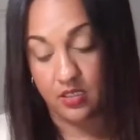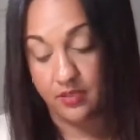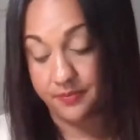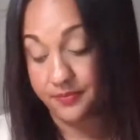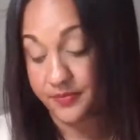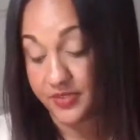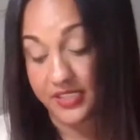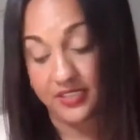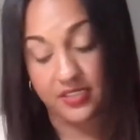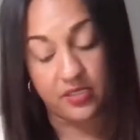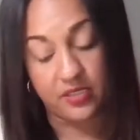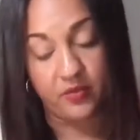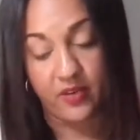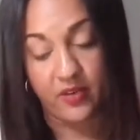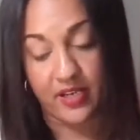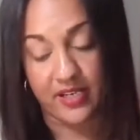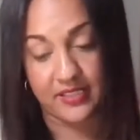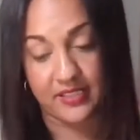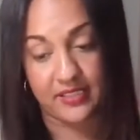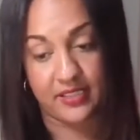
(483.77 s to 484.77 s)
I'm sensing
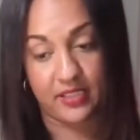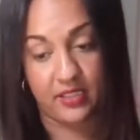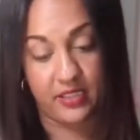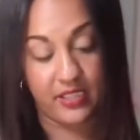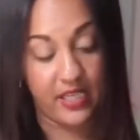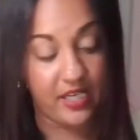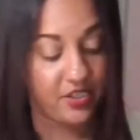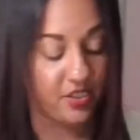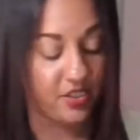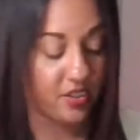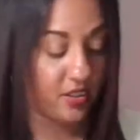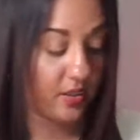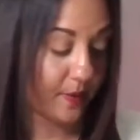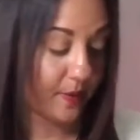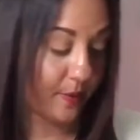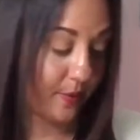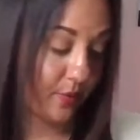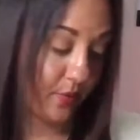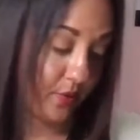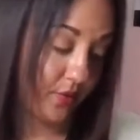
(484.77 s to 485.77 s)
reconciliation on
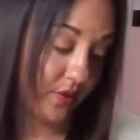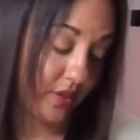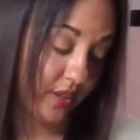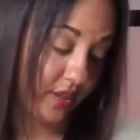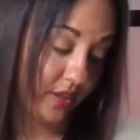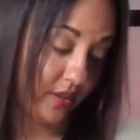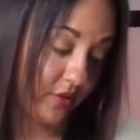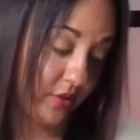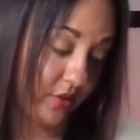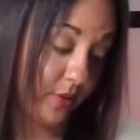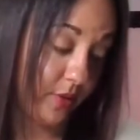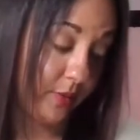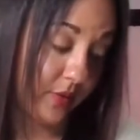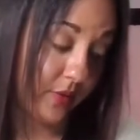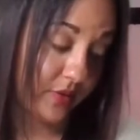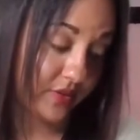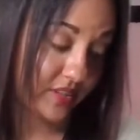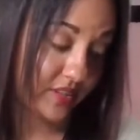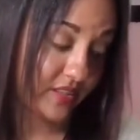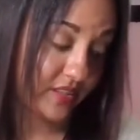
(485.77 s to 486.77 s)
the board here. Your
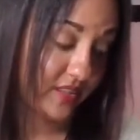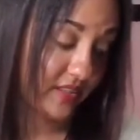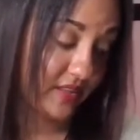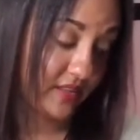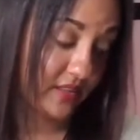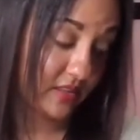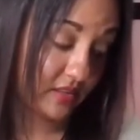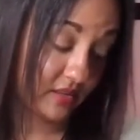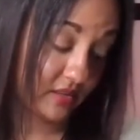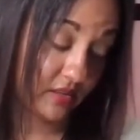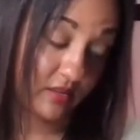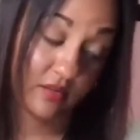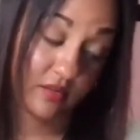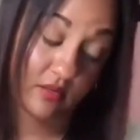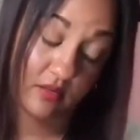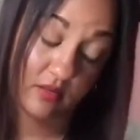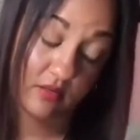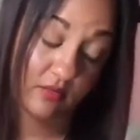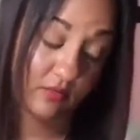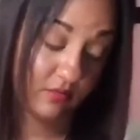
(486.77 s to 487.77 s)
person is
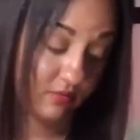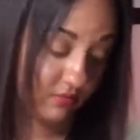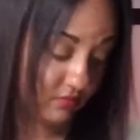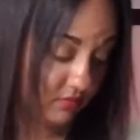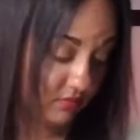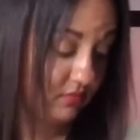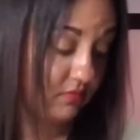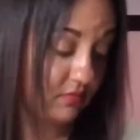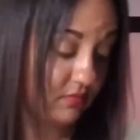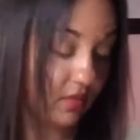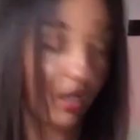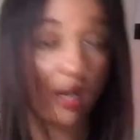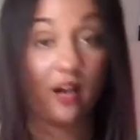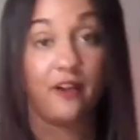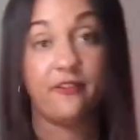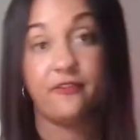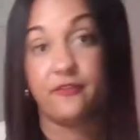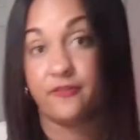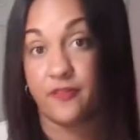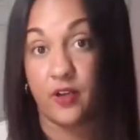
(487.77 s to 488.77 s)

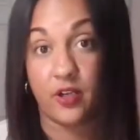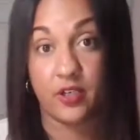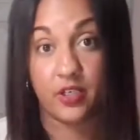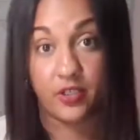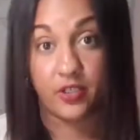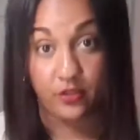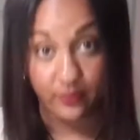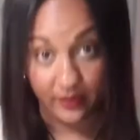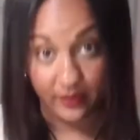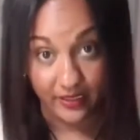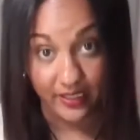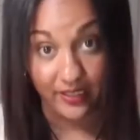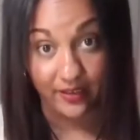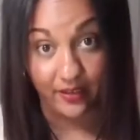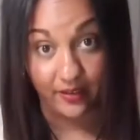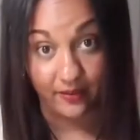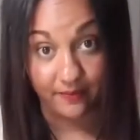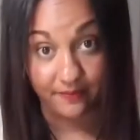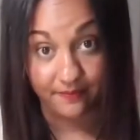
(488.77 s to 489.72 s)
off on a new beginning.